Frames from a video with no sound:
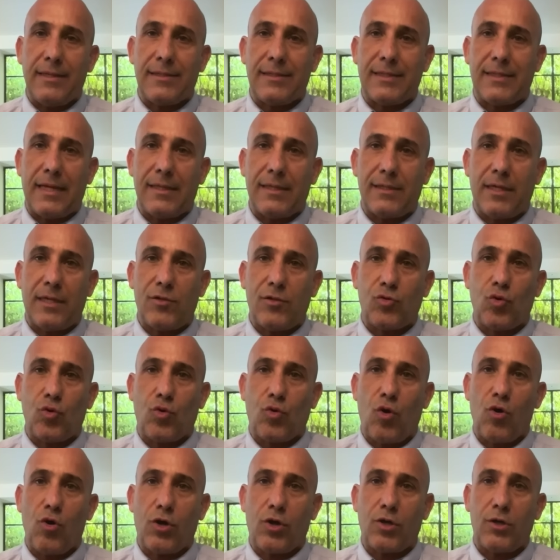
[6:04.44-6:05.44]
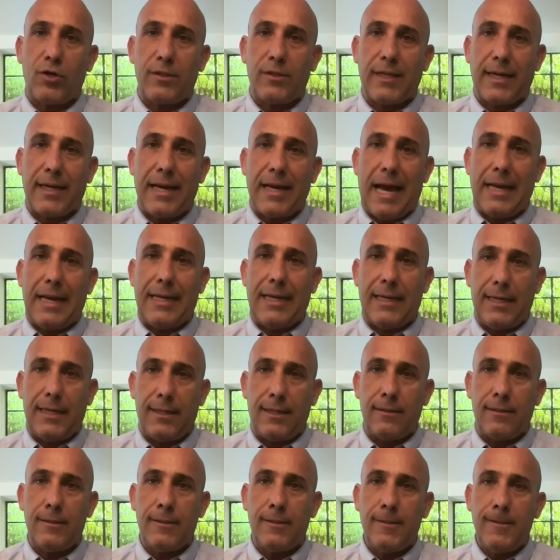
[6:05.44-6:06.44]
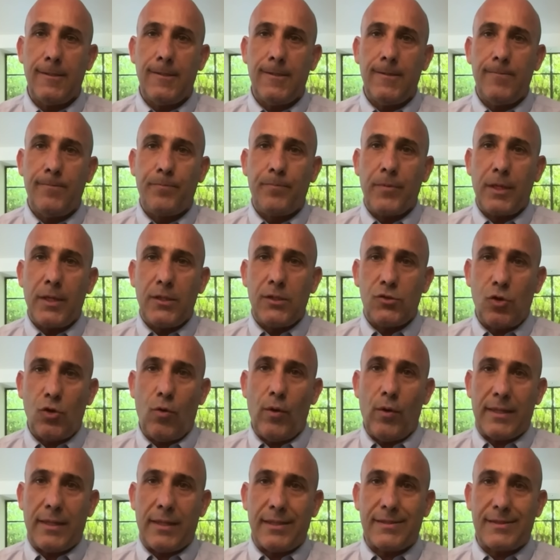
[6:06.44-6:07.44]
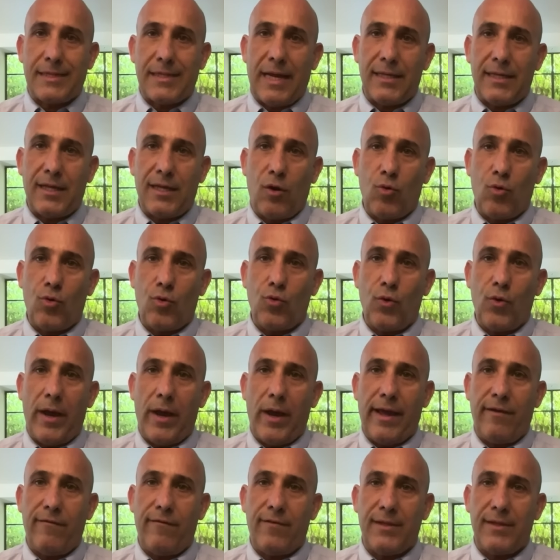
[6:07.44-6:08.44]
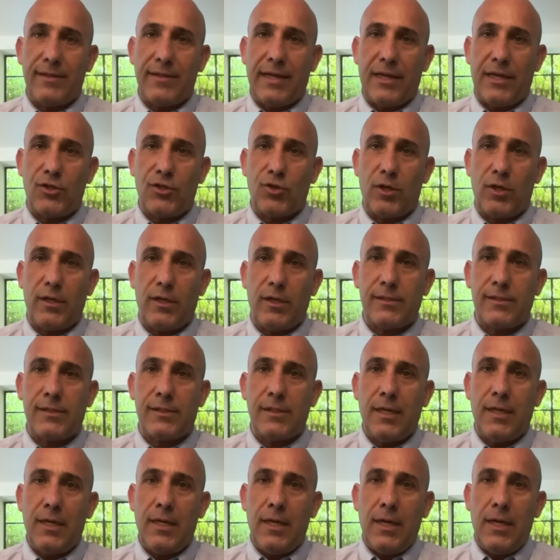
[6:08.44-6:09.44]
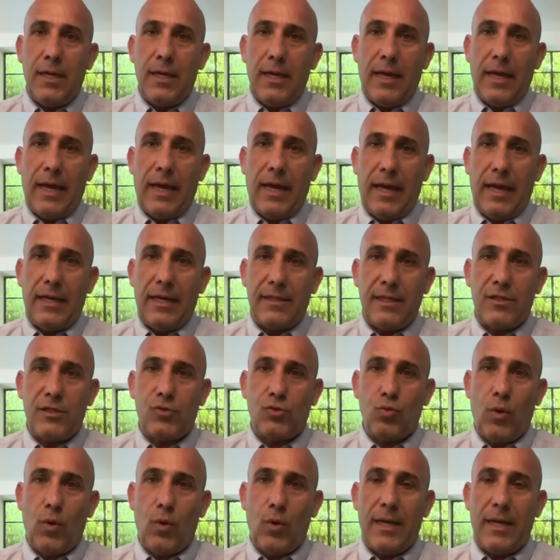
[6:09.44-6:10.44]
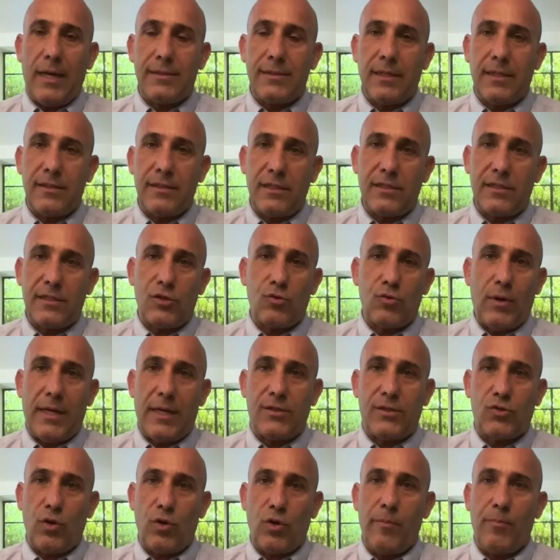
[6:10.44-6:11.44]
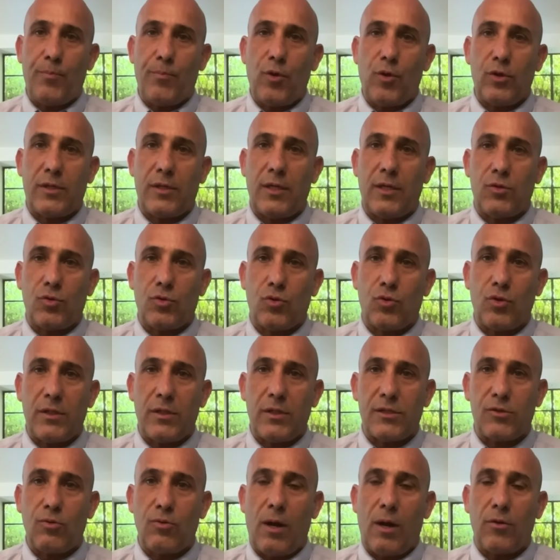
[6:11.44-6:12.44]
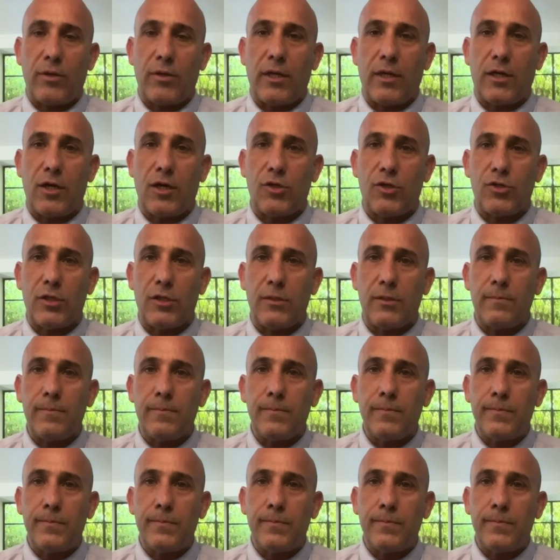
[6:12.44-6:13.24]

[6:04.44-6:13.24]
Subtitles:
intended to conquer the Galilee. So we understand how grave and dangerous this was, and this is why it's so important to do this ground incursion.